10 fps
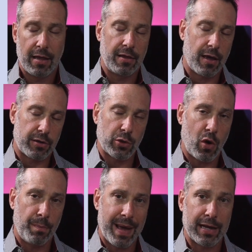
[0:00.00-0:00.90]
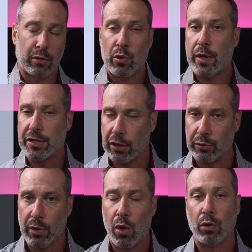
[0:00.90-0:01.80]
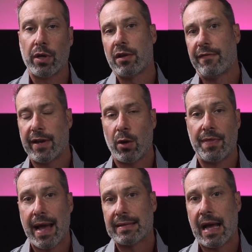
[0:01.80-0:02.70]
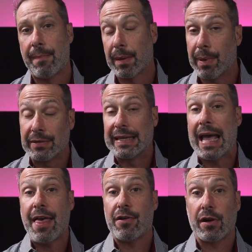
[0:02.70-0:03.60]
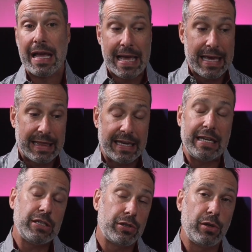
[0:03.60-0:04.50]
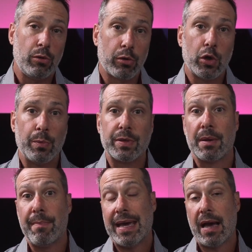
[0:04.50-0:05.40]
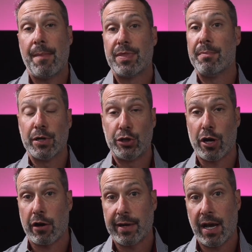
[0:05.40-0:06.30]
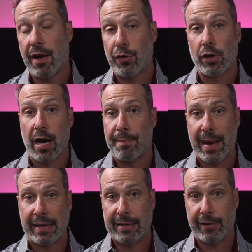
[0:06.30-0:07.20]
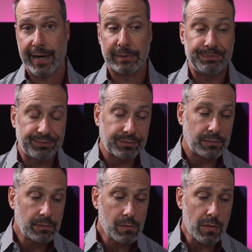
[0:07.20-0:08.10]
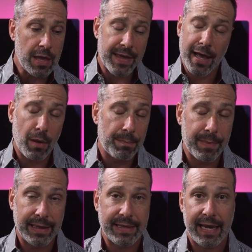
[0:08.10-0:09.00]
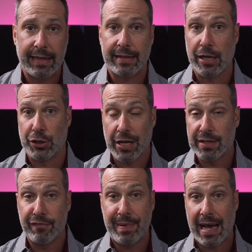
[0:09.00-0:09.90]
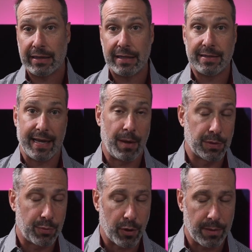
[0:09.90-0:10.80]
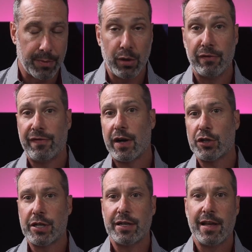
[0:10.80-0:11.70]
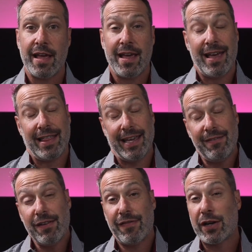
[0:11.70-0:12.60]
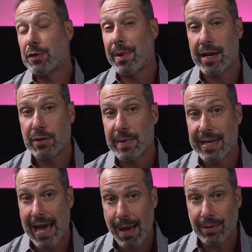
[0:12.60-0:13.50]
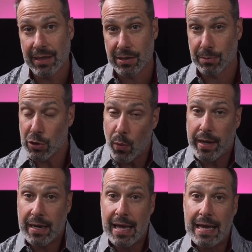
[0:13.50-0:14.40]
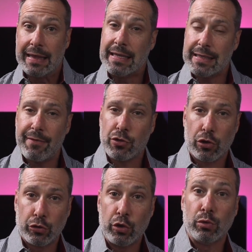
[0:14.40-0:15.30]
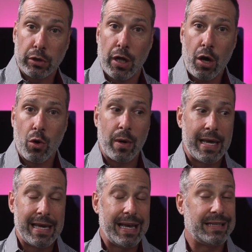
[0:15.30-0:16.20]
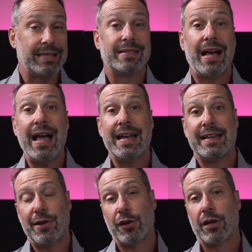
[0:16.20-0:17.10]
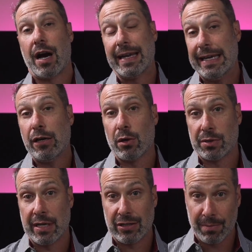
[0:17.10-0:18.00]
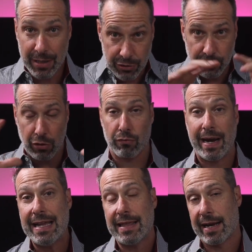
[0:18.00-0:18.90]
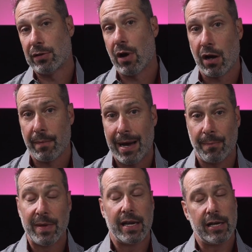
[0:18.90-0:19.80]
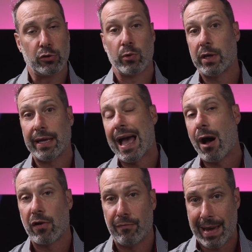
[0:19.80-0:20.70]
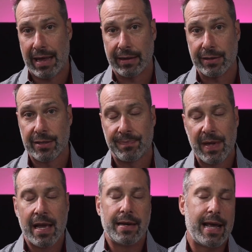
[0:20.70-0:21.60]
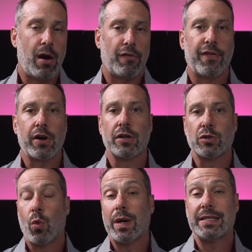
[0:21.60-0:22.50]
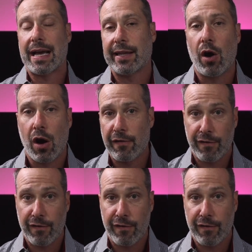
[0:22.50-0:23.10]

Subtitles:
The other is called Bacteroides, and I'll do a whole nother video on that topic. But together, these two groups make up the majority of your gut bacteria. They help maintain digestive balance, they help support immune function, and they even affect your body's metabolism. So when these levels are too low, it's a sign that your gut ecosystem, this terrain that I talk about, is really out of balance. Now, first, what exactly are